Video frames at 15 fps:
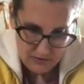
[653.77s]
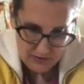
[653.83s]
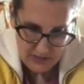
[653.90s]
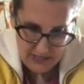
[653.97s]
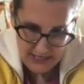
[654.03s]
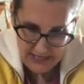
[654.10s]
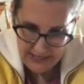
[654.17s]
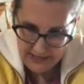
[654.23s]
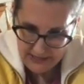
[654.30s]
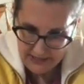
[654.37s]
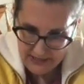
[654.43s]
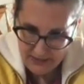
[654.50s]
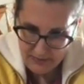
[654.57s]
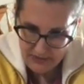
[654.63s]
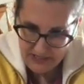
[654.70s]
needing
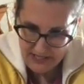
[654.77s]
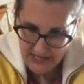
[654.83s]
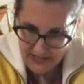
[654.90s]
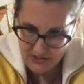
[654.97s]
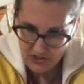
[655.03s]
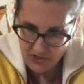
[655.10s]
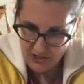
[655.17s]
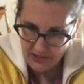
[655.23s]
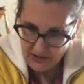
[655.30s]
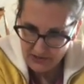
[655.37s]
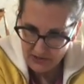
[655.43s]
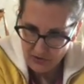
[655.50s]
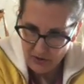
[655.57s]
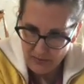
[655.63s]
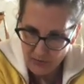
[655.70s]
some attention,
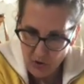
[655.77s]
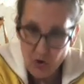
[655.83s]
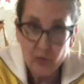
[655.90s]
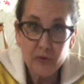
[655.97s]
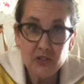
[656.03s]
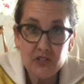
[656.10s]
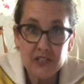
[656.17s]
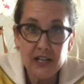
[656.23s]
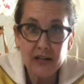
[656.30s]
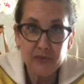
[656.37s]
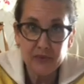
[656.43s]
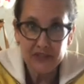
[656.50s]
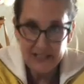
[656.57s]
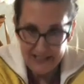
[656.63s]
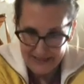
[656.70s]
so I'm almost done
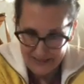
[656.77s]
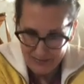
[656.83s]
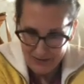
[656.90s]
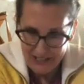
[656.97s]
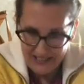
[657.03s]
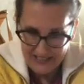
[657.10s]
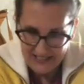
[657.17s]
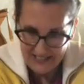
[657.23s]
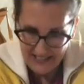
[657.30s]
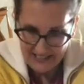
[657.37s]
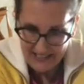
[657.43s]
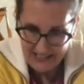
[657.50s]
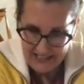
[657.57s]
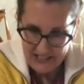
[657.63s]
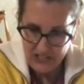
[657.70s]
with this because I
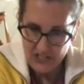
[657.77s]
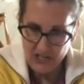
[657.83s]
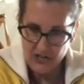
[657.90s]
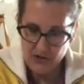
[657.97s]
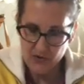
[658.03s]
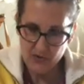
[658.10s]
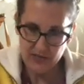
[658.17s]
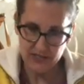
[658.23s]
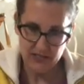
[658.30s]
need to go.